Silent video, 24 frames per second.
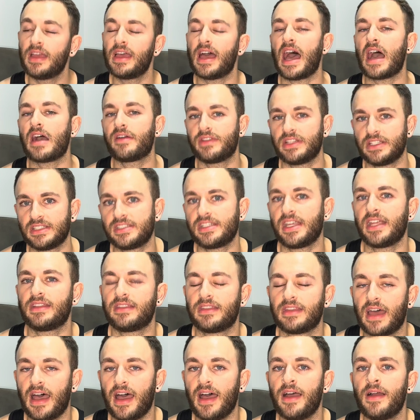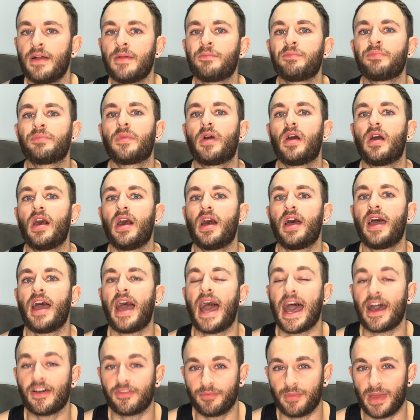Having said that, I
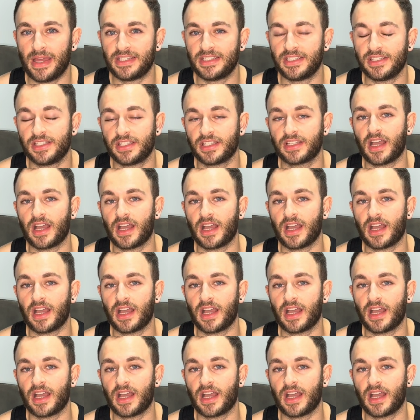have messaged